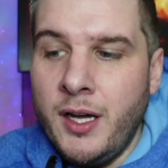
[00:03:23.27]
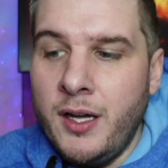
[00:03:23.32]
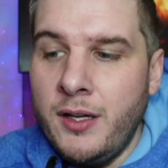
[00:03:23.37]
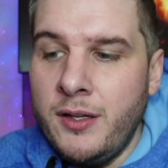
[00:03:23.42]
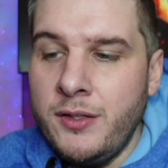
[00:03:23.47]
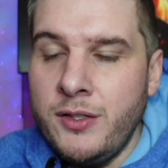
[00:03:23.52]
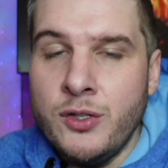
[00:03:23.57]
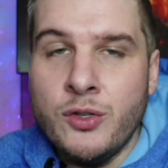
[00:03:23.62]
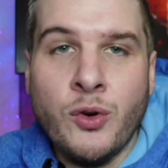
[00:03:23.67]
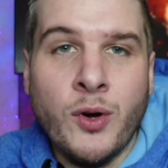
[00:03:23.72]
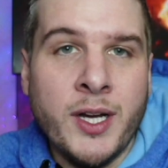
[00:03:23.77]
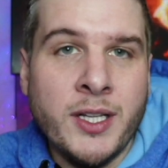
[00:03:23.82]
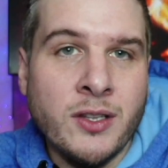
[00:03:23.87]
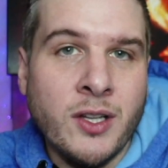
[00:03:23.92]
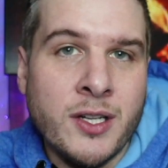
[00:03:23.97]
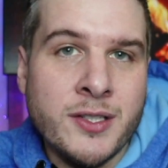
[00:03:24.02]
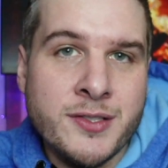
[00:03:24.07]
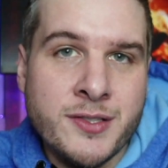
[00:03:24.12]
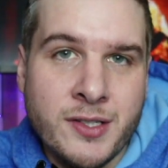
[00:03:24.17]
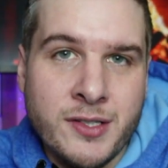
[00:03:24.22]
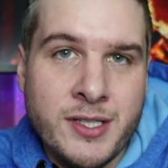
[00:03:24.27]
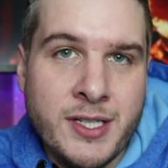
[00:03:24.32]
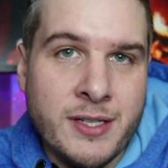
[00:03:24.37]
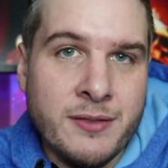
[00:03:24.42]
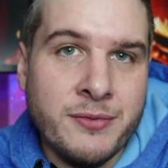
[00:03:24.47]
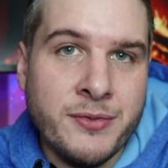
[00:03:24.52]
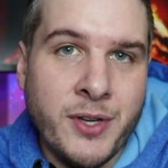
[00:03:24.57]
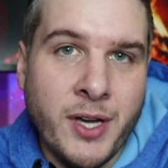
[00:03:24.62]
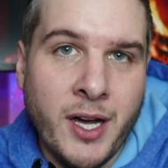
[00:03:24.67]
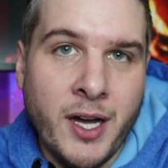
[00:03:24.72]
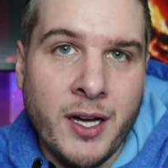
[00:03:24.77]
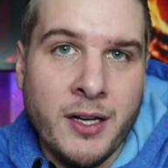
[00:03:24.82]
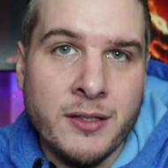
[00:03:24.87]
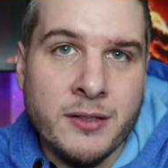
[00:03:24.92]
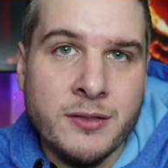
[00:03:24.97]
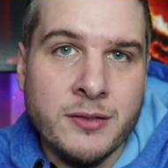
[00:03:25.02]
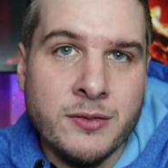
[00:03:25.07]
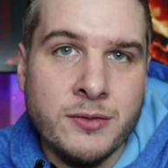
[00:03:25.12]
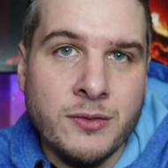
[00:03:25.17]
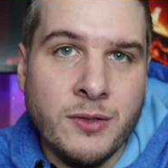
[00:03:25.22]
Ukraine lost the Diivka,
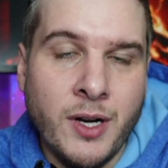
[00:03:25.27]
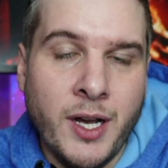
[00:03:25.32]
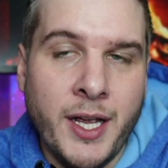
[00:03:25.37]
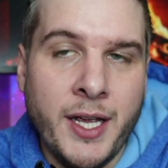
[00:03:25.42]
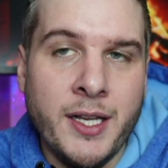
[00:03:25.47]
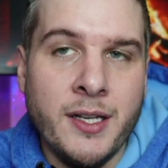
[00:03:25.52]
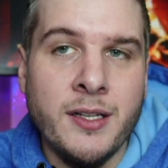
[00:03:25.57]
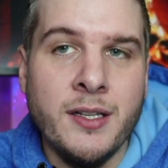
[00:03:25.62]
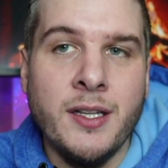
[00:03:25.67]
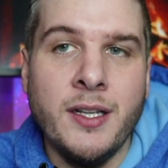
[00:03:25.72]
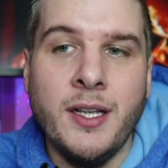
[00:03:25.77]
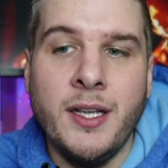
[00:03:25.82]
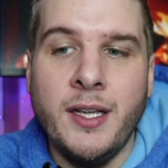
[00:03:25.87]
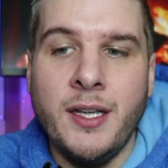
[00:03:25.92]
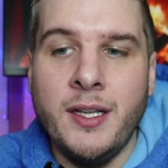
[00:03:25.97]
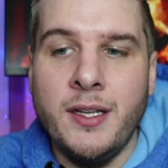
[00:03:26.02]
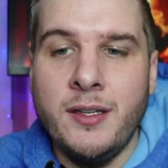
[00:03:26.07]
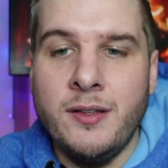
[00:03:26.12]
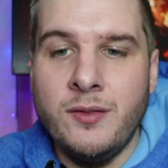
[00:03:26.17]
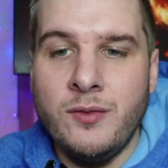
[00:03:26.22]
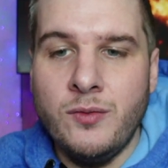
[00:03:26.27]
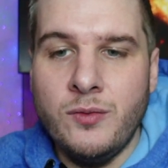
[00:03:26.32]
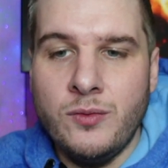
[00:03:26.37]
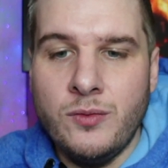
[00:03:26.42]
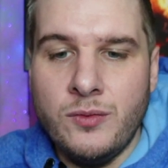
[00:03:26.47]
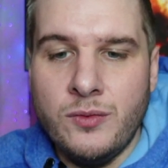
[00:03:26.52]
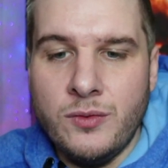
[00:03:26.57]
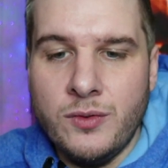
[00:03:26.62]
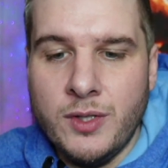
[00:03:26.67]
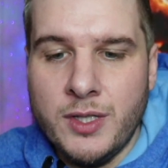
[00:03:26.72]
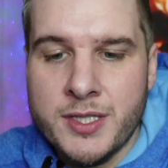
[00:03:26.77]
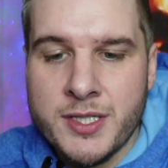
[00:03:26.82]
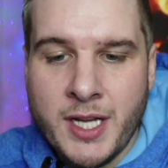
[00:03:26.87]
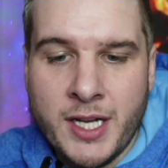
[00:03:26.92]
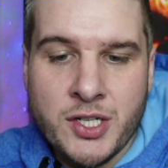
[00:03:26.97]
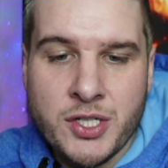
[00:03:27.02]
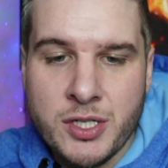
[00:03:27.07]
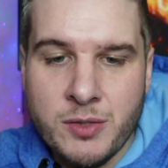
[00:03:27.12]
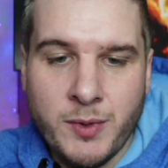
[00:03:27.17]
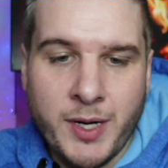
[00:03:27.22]
right? And
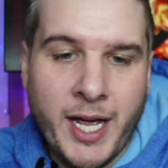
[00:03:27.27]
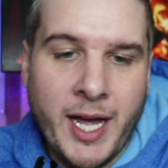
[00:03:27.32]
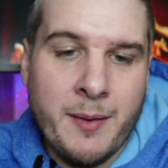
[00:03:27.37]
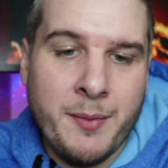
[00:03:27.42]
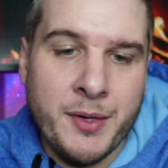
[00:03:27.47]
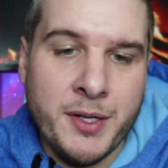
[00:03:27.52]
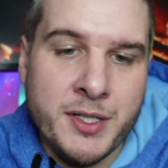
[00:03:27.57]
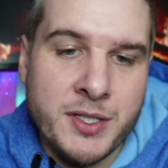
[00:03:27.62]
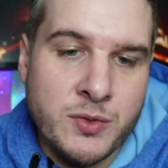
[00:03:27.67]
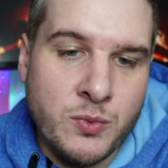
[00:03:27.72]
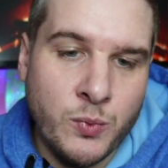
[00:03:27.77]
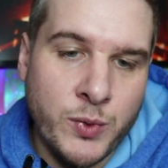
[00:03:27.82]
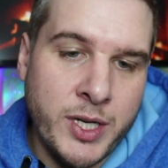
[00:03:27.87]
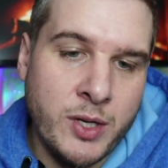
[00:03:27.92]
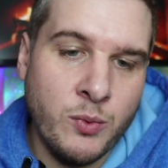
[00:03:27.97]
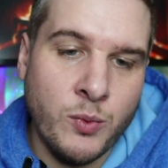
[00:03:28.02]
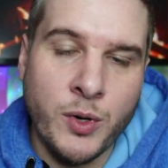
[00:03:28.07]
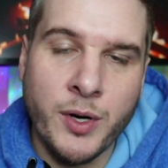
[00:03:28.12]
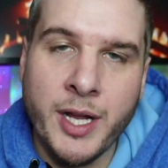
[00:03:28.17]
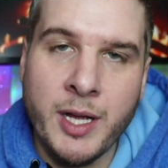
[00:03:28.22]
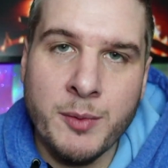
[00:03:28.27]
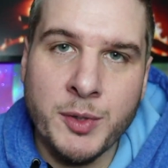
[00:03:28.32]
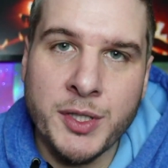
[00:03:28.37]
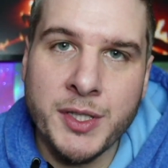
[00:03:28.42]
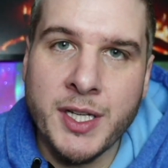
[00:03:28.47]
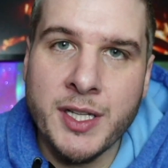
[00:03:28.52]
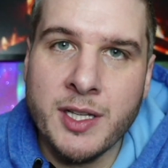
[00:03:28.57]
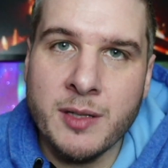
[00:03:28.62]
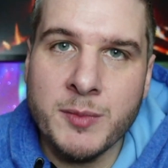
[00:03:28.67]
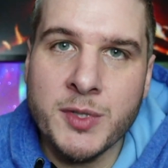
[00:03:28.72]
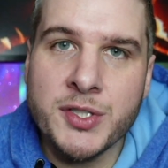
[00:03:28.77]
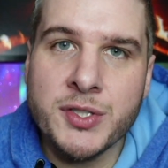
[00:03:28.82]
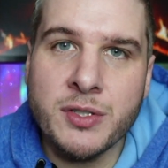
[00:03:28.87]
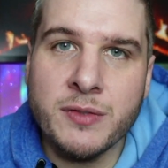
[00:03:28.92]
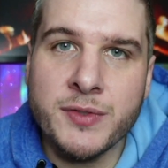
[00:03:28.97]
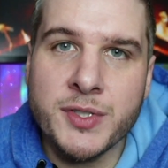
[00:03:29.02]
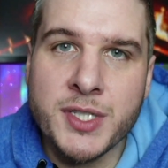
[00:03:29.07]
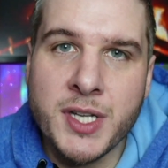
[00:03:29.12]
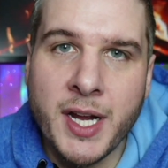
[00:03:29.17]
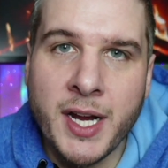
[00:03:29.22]
essentially what happened is we weren't able to get them to
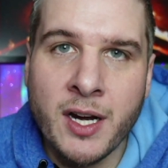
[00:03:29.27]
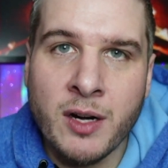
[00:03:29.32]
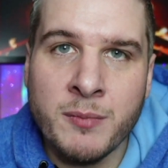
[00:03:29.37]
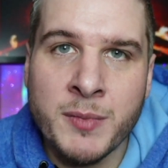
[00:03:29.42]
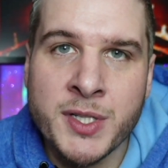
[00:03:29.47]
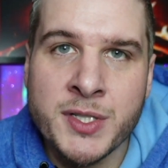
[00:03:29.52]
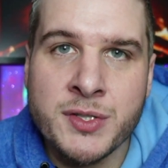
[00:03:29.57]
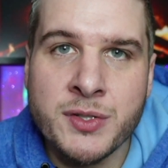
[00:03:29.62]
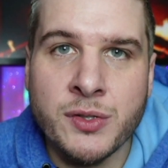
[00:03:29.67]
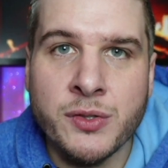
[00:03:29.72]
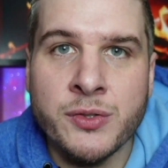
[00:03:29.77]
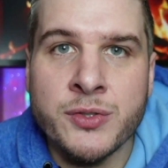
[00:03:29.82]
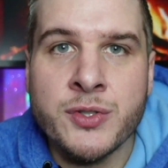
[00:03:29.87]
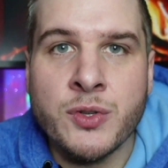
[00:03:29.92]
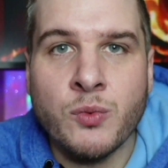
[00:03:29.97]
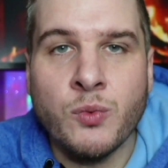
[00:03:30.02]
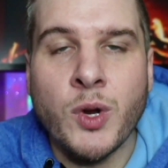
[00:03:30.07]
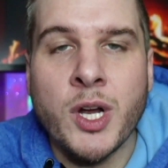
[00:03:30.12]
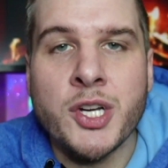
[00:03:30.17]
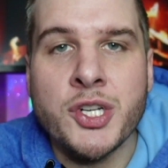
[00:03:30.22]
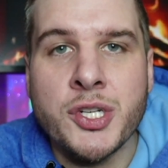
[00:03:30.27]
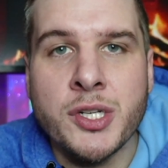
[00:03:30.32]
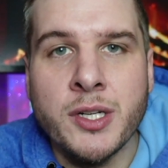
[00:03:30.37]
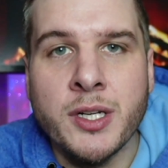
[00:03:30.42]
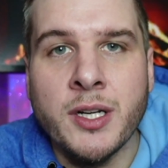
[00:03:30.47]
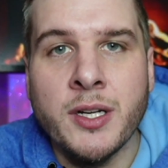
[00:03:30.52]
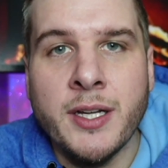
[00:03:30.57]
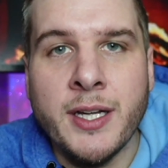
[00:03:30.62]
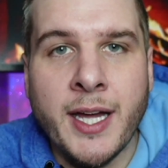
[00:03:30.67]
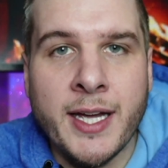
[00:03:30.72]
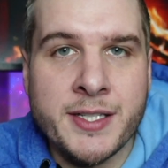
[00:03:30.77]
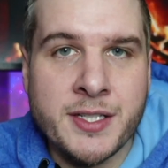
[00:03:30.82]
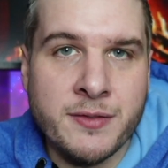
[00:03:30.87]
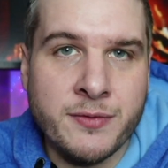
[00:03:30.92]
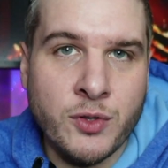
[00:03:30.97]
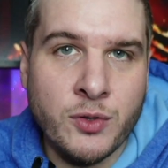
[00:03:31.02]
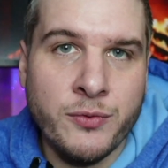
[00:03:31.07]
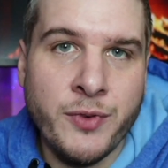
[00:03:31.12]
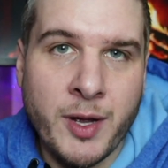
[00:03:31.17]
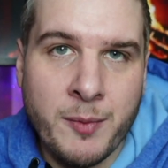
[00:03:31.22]
surface-to-air missiles. Russia, as of
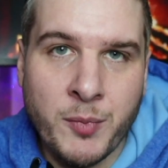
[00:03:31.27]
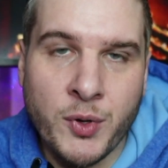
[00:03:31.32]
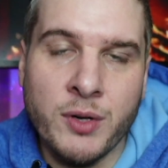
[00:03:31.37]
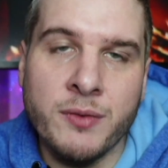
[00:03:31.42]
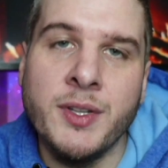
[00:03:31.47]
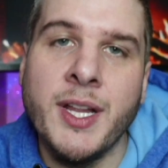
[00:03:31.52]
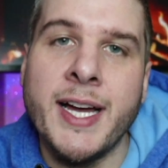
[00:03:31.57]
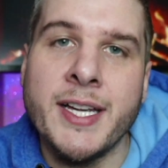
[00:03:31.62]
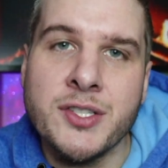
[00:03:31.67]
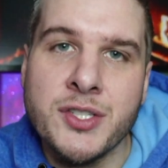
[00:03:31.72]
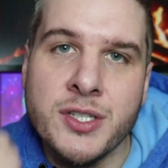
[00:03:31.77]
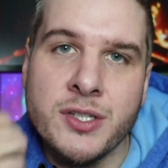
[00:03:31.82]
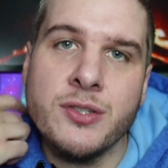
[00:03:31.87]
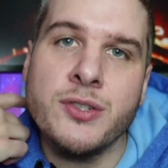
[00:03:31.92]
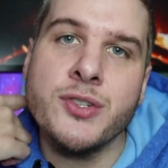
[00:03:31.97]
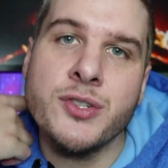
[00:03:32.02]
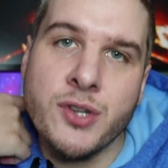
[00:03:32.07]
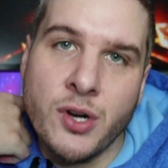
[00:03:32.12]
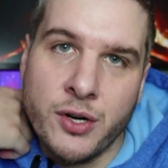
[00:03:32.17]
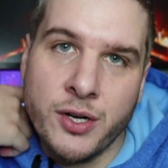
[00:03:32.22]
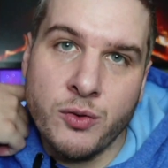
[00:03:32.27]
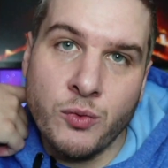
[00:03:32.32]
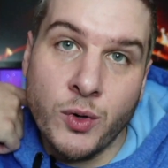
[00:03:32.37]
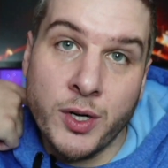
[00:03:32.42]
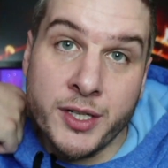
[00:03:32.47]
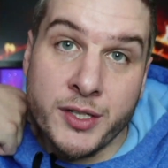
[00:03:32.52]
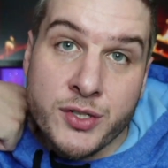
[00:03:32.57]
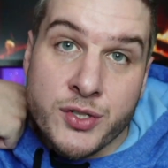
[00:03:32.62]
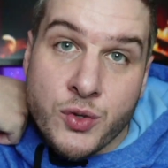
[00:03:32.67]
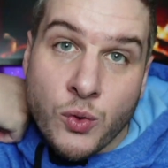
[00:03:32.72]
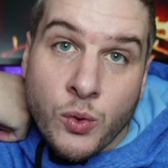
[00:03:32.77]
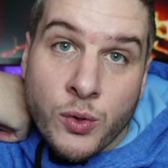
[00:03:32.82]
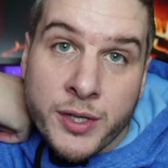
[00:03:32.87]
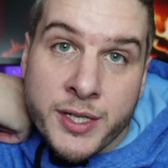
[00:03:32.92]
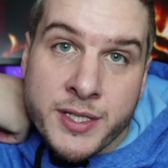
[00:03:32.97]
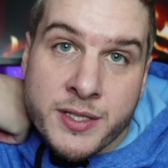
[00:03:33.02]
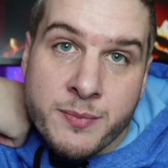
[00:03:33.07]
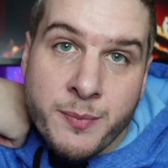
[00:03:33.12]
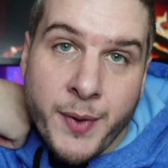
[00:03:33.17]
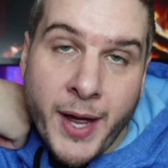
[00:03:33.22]
November of last year, started running
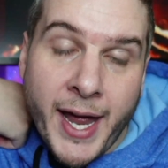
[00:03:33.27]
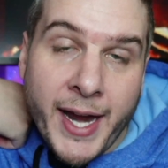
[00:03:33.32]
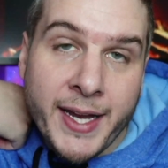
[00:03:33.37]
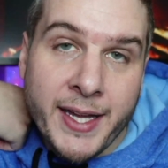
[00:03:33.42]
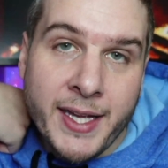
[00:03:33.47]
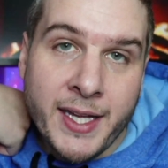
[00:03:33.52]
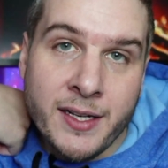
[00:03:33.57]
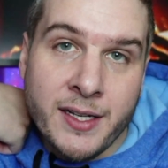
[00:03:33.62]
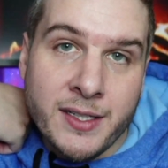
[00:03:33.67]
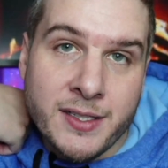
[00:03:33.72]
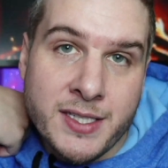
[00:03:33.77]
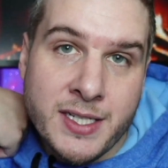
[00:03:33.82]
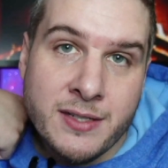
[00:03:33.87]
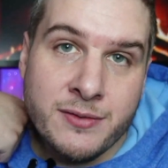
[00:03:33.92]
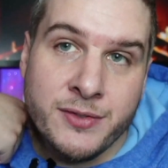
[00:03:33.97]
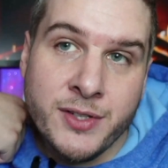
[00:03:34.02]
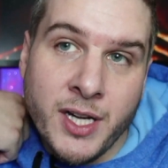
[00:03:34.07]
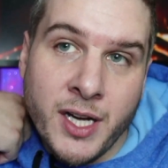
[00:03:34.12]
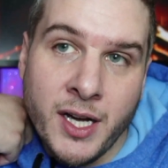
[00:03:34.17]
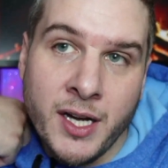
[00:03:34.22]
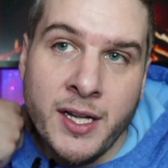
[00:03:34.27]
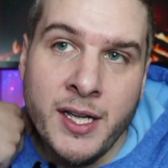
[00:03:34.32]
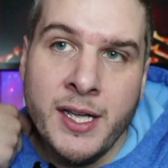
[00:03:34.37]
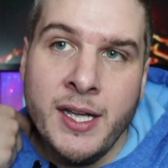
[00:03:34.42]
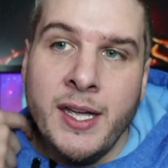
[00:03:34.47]
sorties back in Avdiivka.